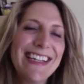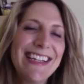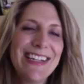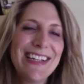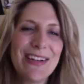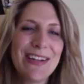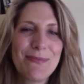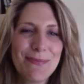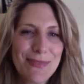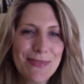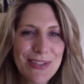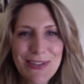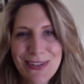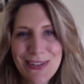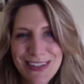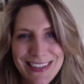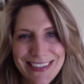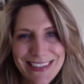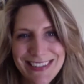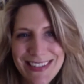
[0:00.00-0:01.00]
New
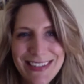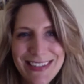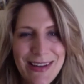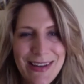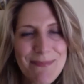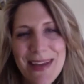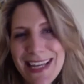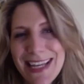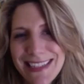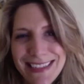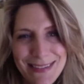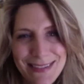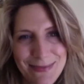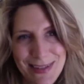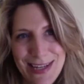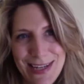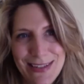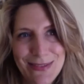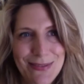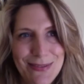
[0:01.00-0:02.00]
York is an amazing
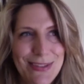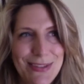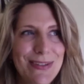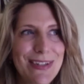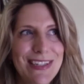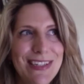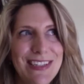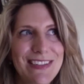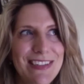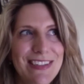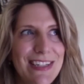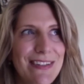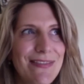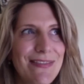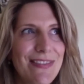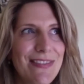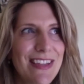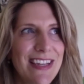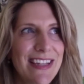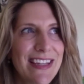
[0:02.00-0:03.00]
place where you can
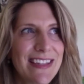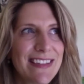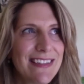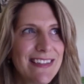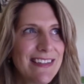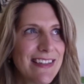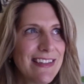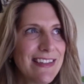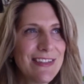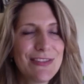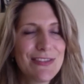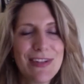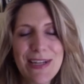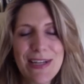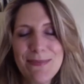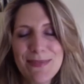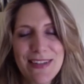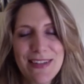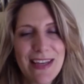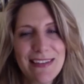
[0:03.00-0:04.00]
achieve things and
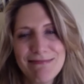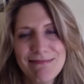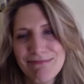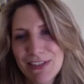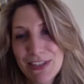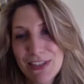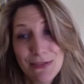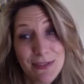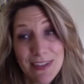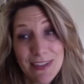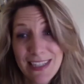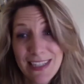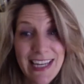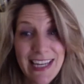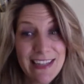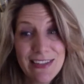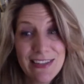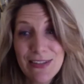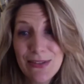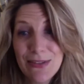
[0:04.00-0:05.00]
dreams that we really
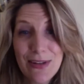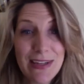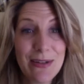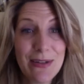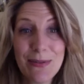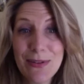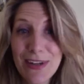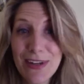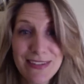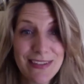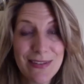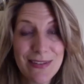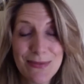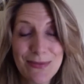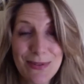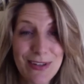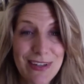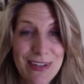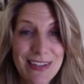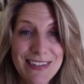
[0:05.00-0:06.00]
can't do anywhere else in the
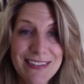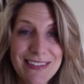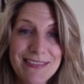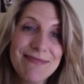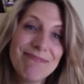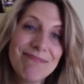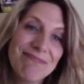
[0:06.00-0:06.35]
world.